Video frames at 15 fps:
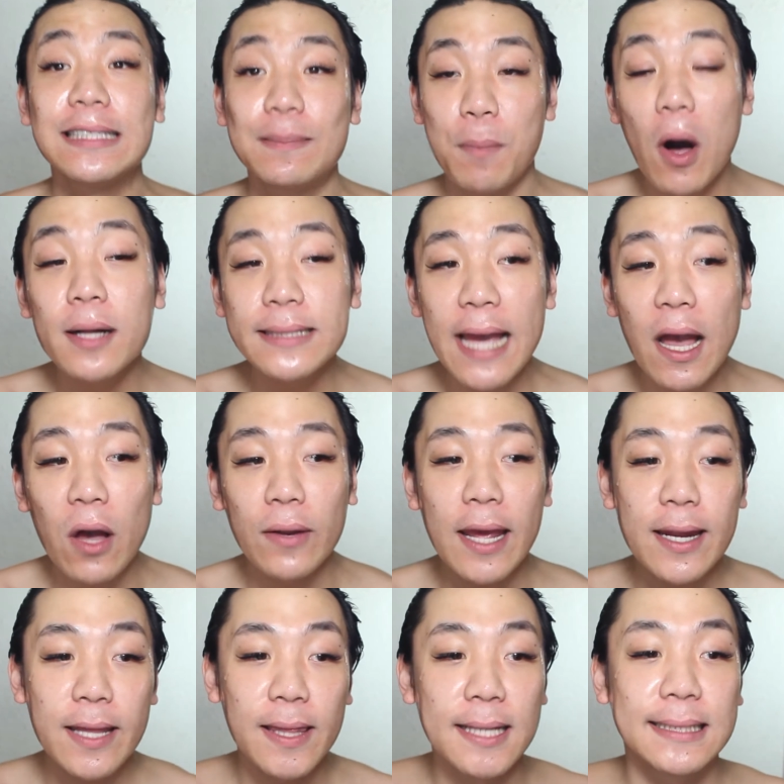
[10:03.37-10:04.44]
small town,
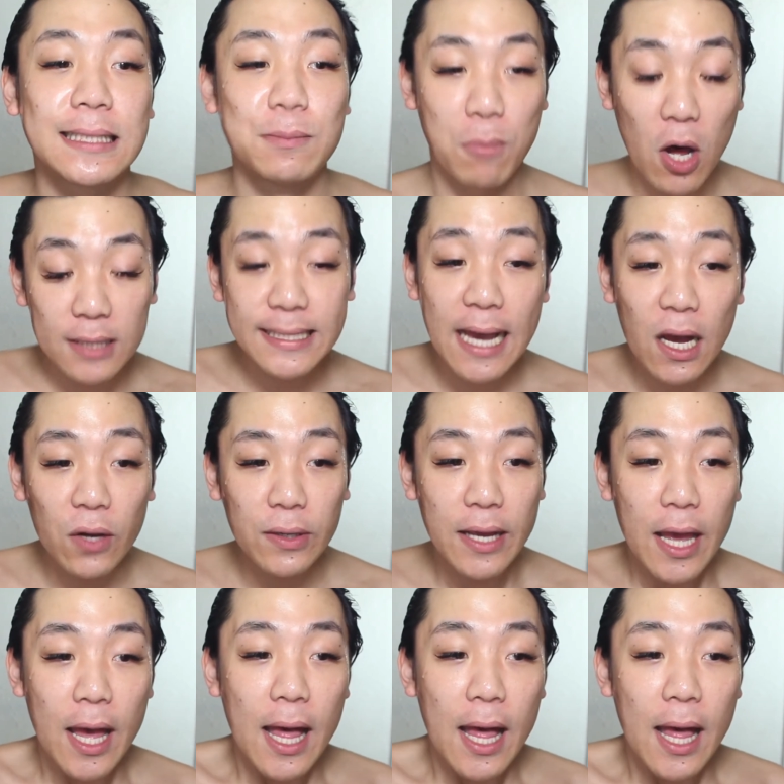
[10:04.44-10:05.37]
and in this small town,